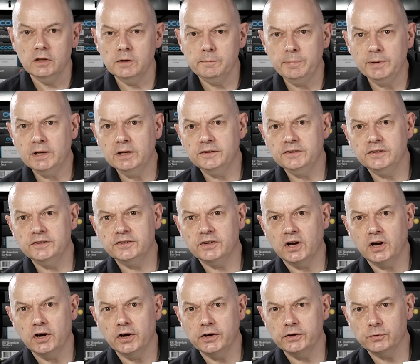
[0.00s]
The ability to
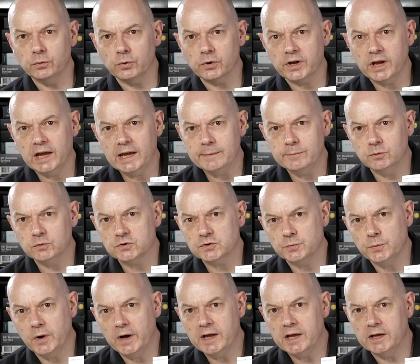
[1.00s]
hide all the cables
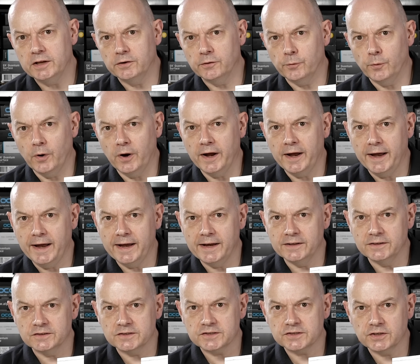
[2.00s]
away in the right
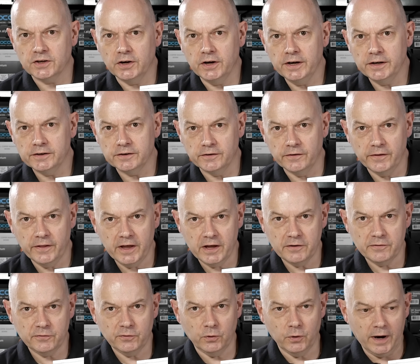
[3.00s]
hand side and
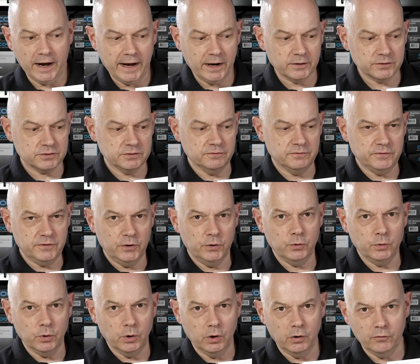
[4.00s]
therefore out of
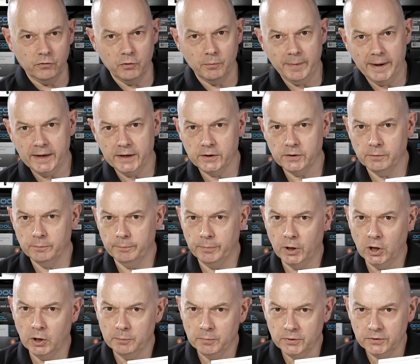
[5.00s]
view of the main
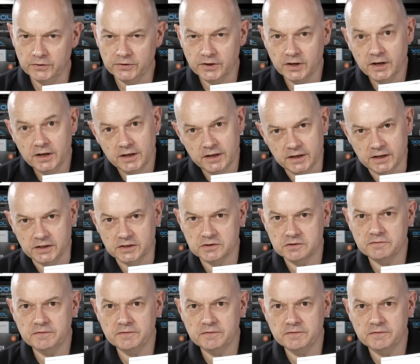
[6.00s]
compartment is a